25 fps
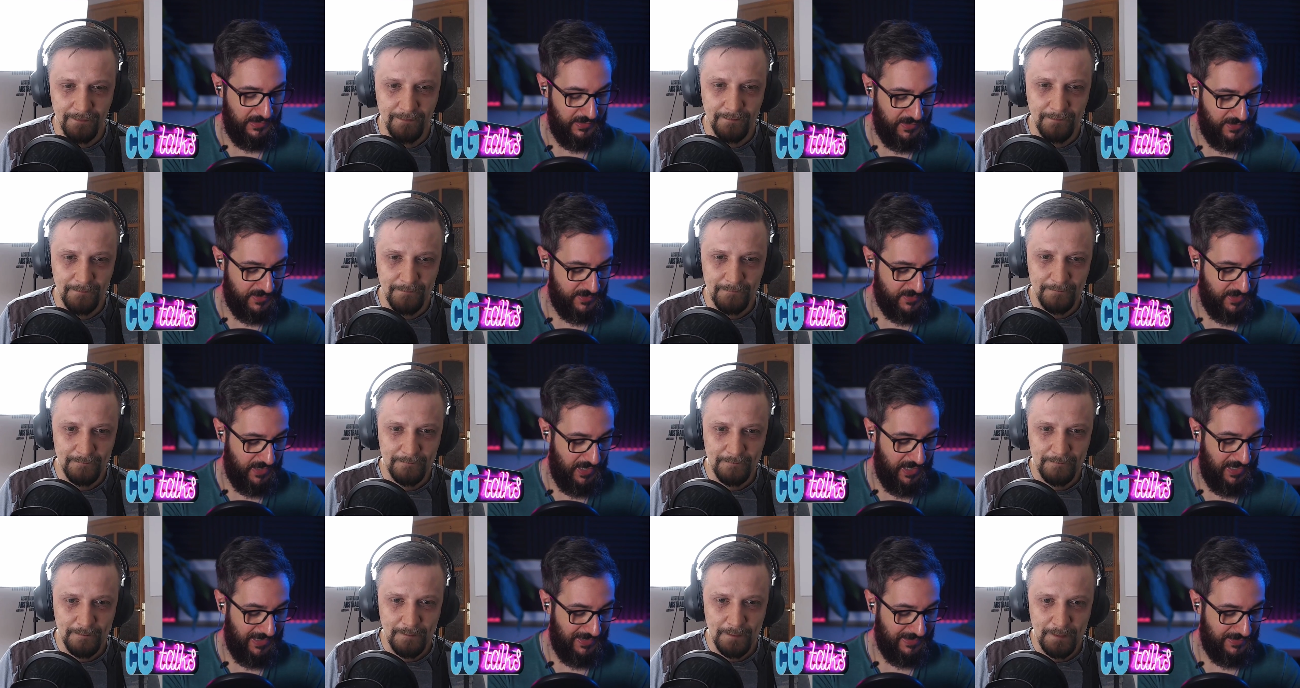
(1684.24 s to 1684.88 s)
Speaker 1: it.
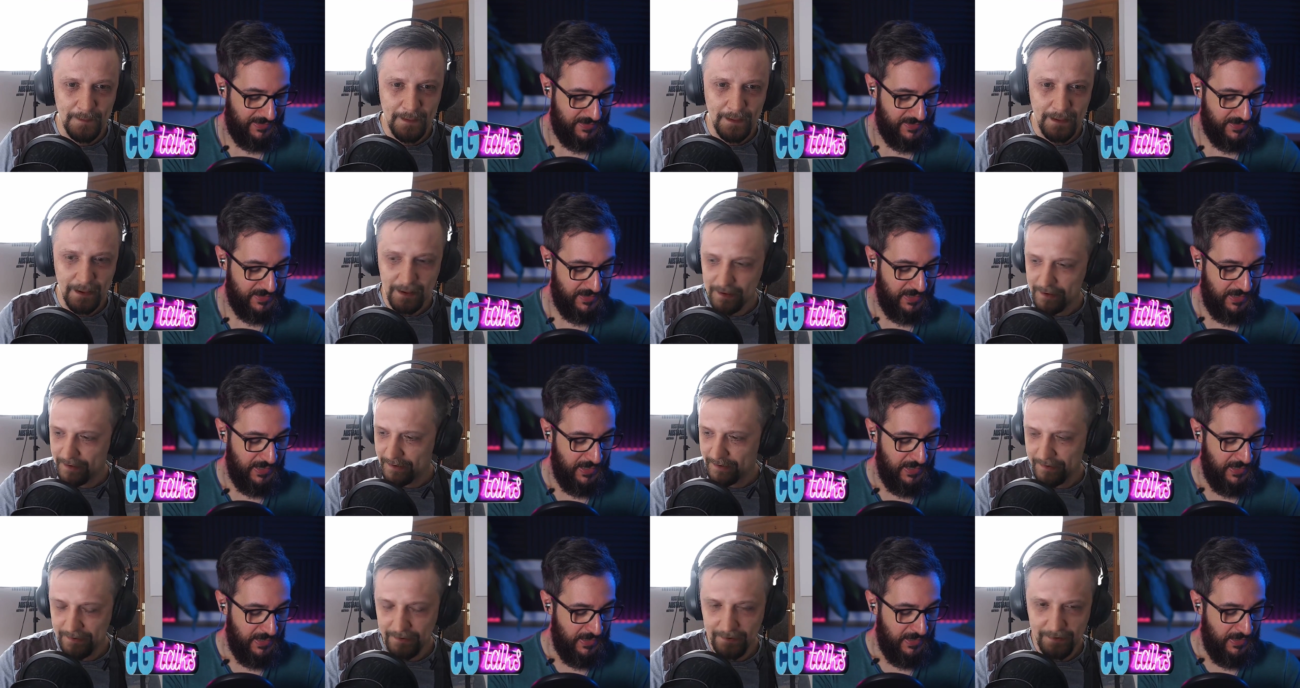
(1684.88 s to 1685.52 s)
And
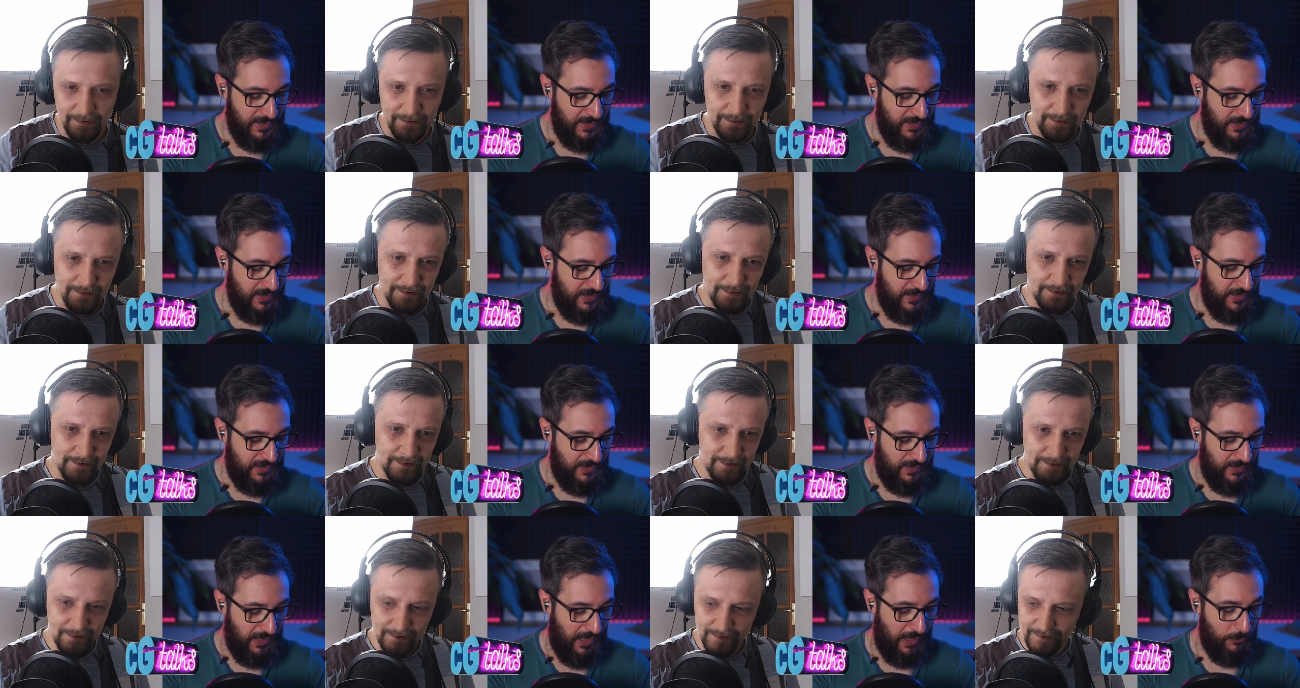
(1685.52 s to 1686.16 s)

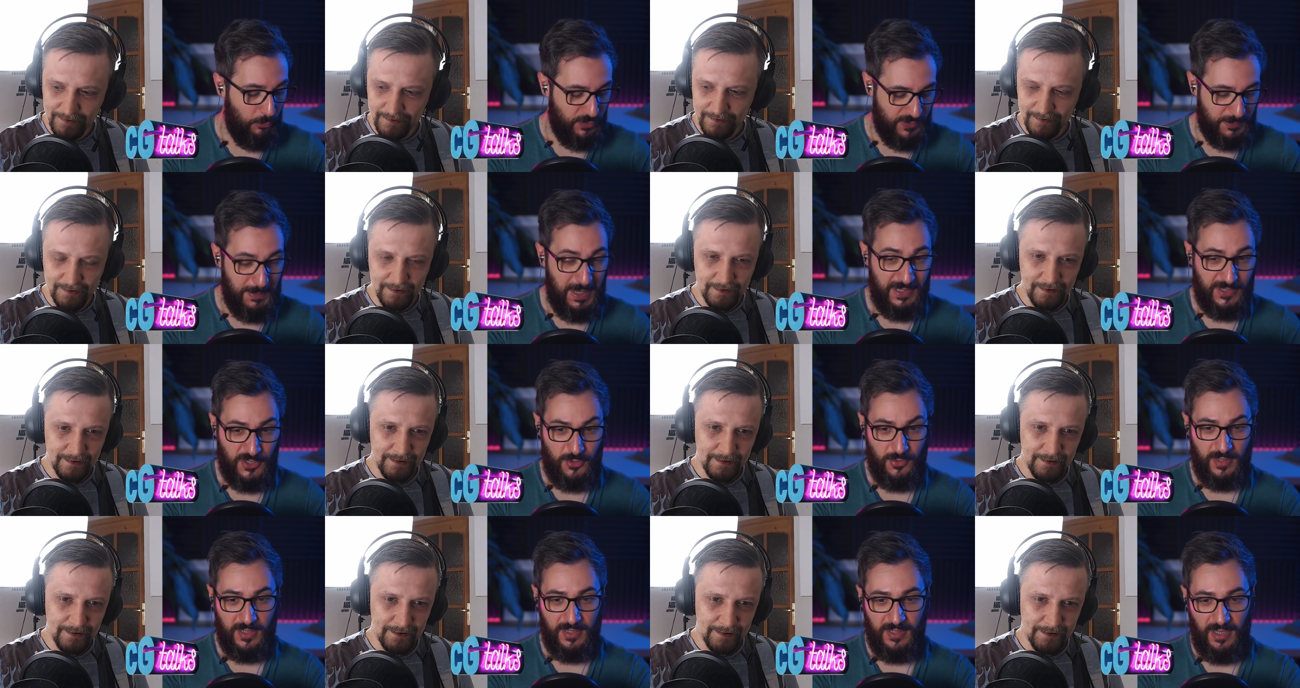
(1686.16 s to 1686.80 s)
I was
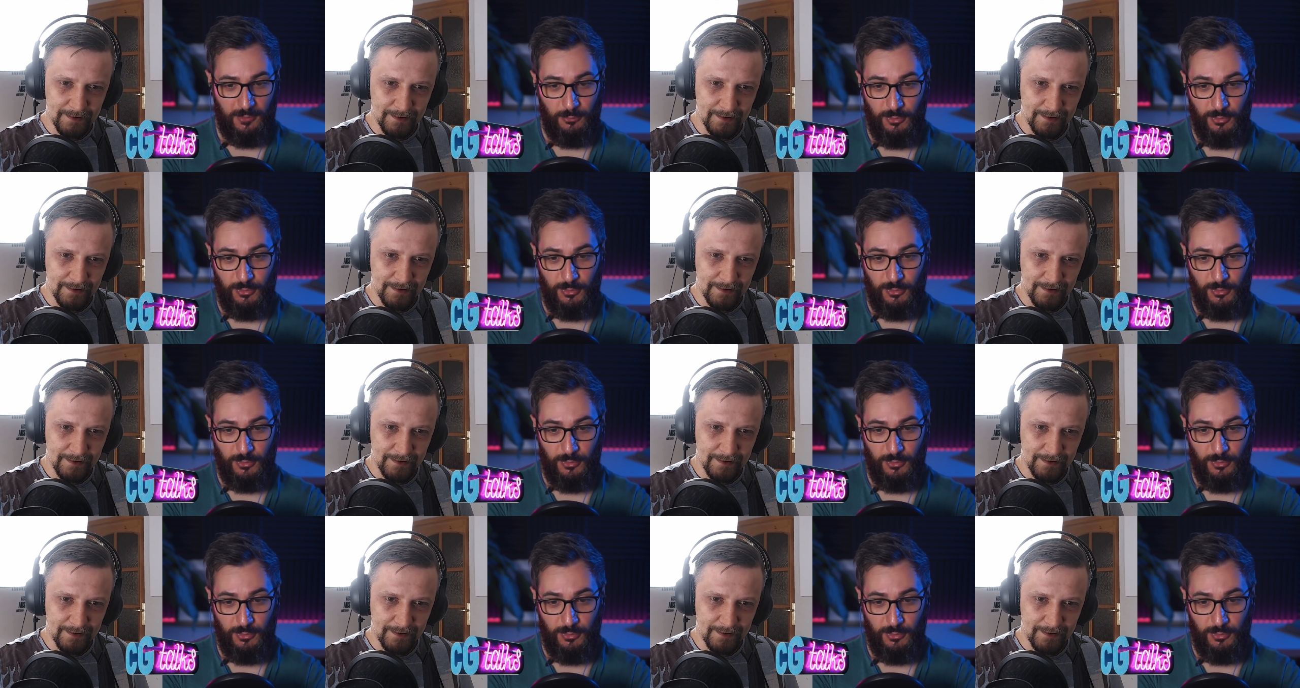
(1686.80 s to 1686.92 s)
mentioning,